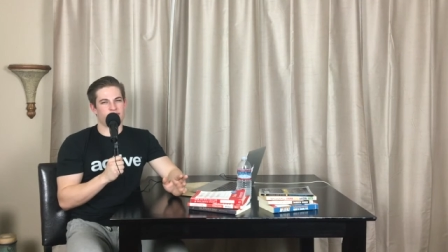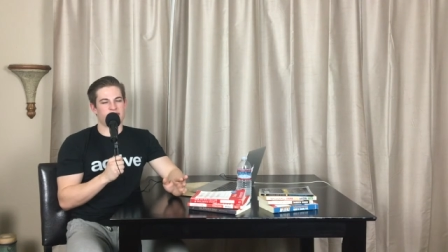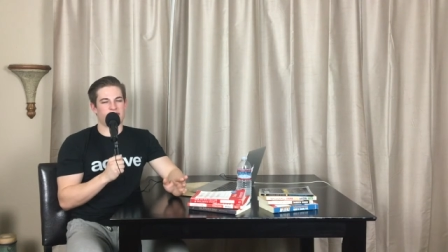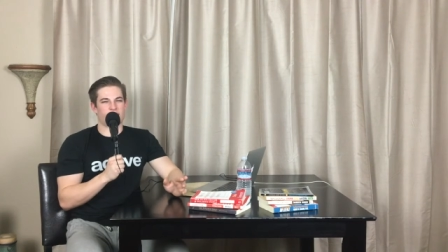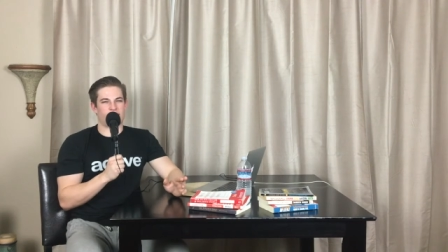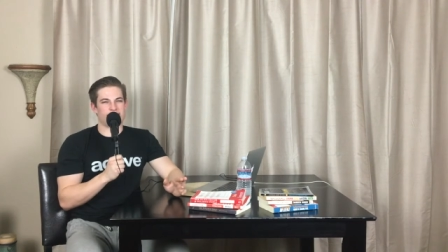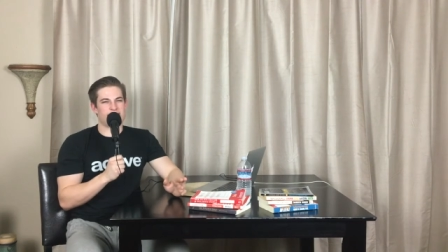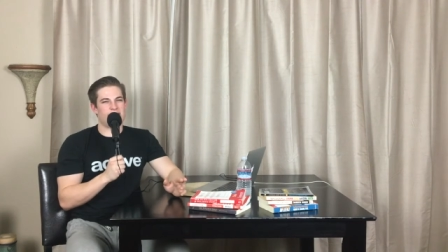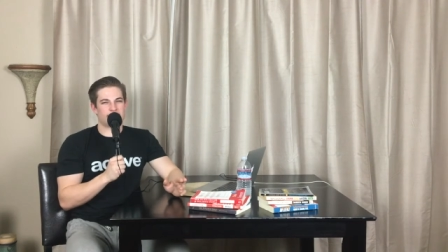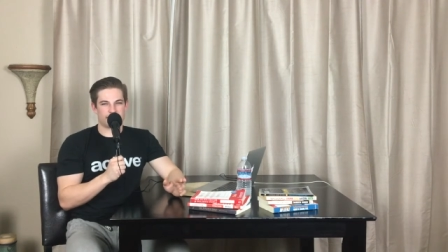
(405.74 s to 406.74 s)
thinking, okay,
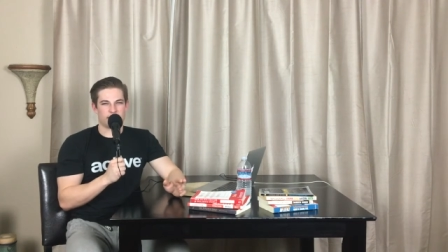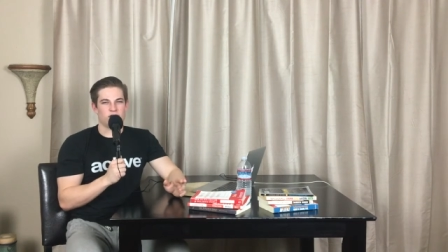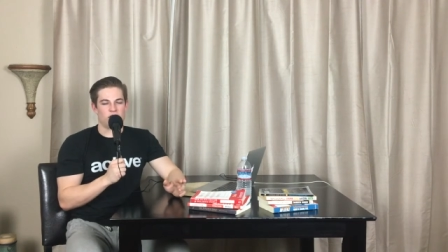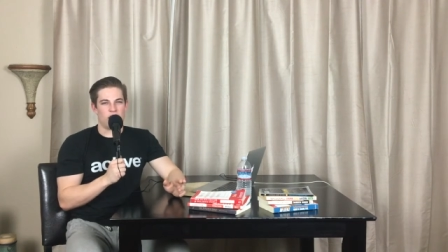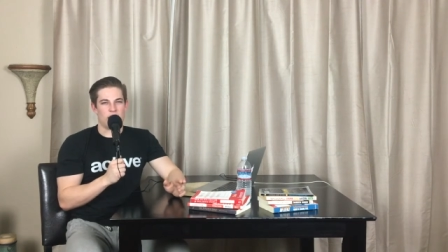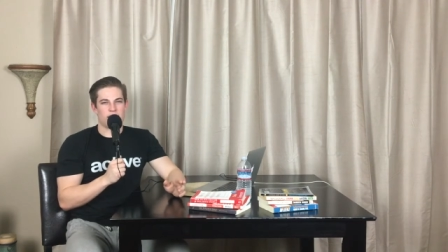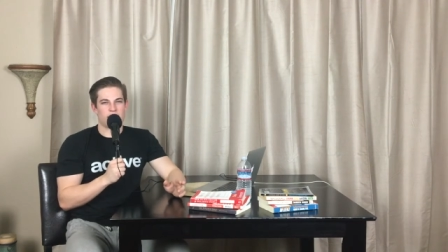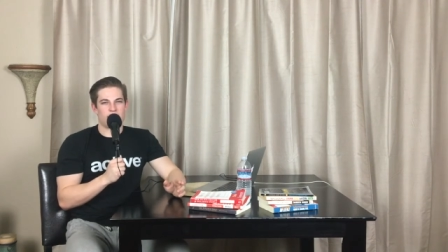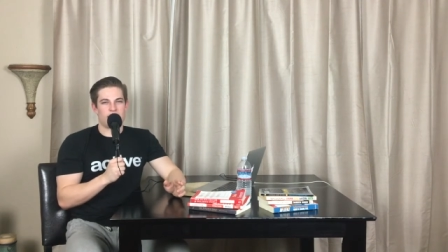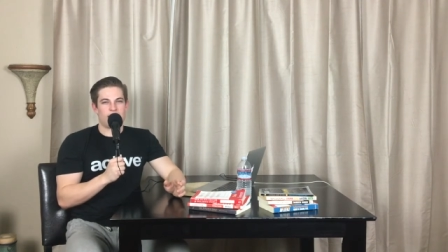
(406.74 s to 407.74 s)
that's a little odd.
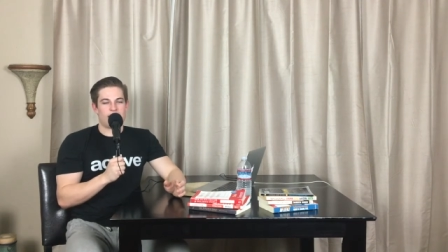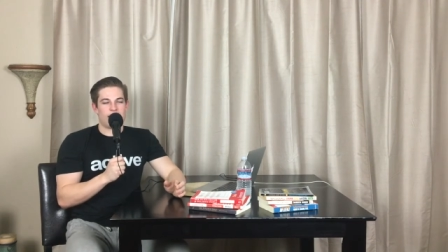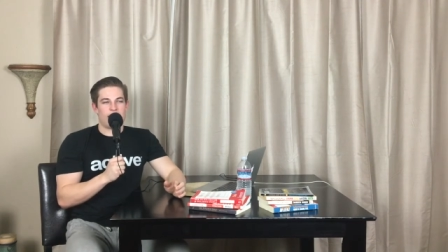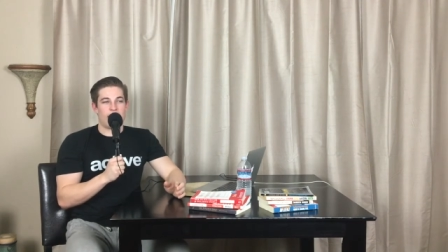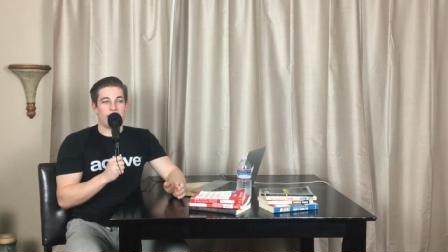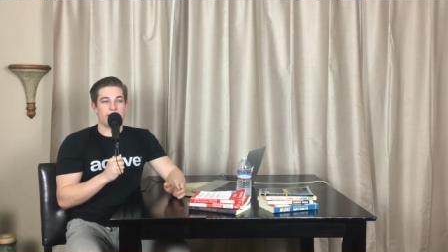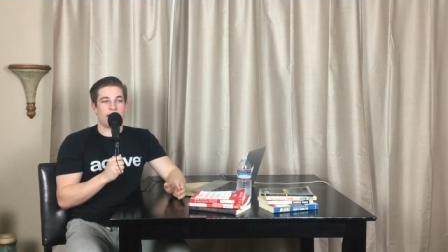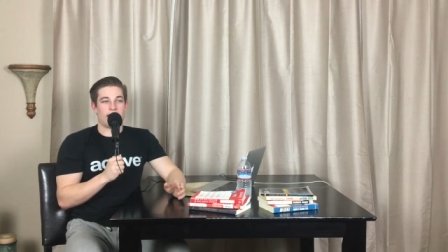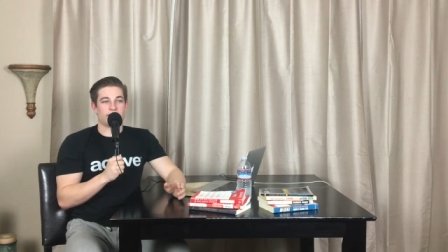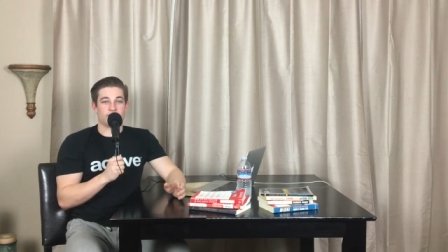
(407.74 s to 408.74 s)
And
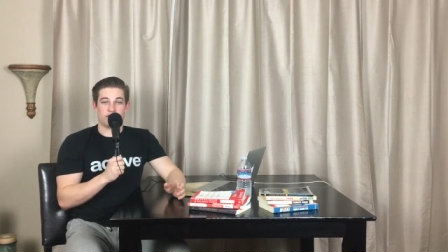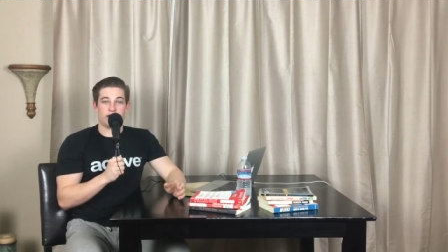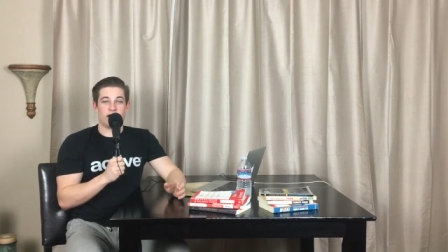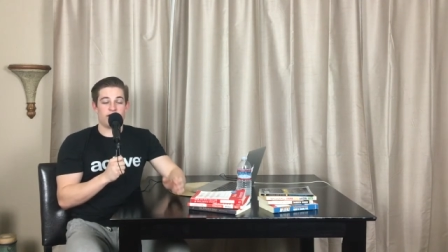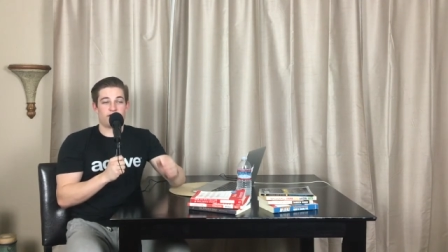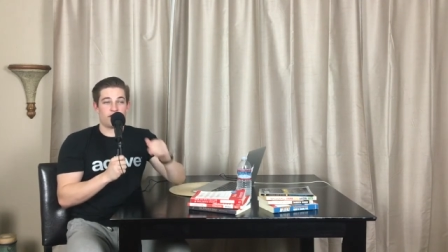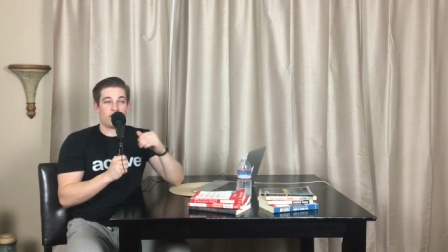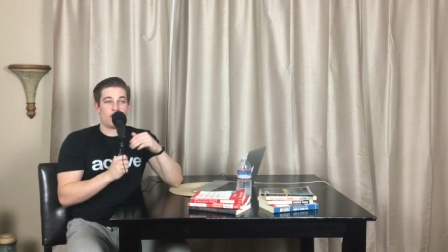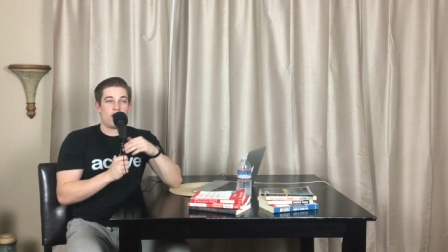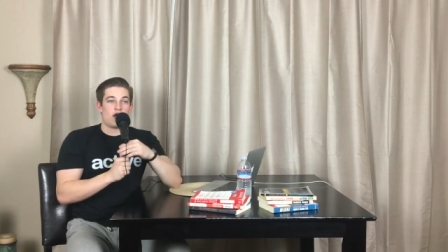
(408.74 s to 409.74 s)
then soon enough,
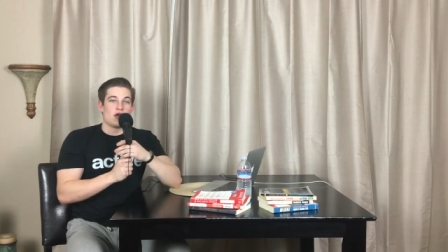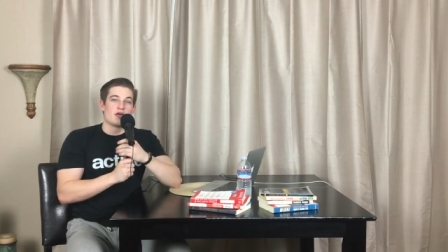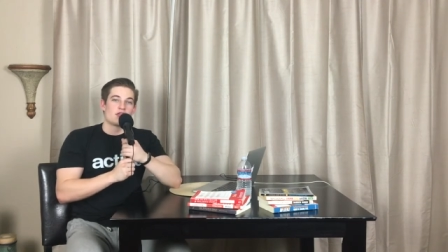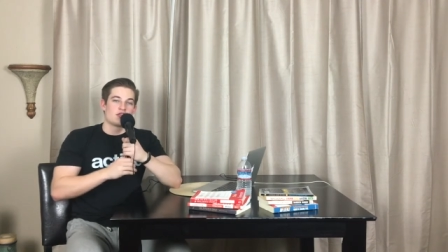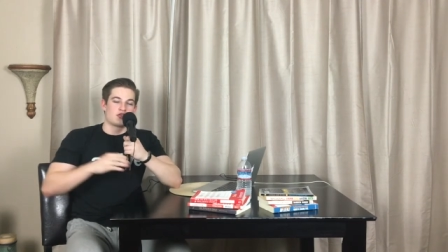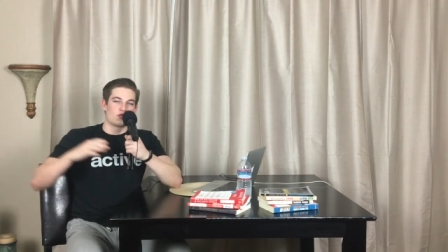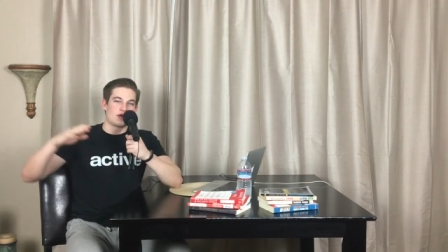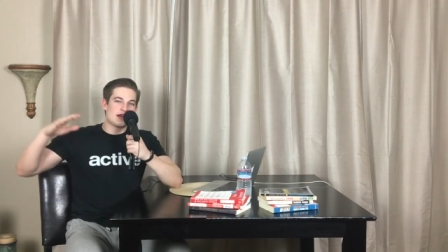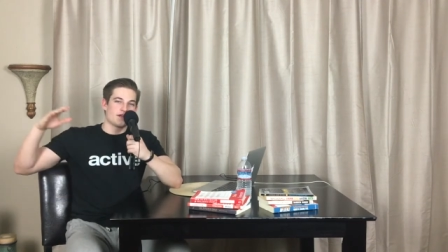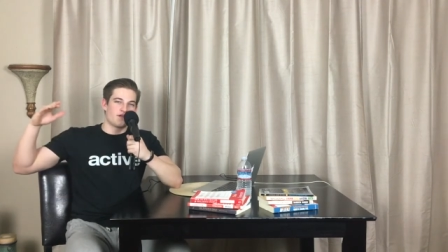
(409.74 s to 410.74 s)
three and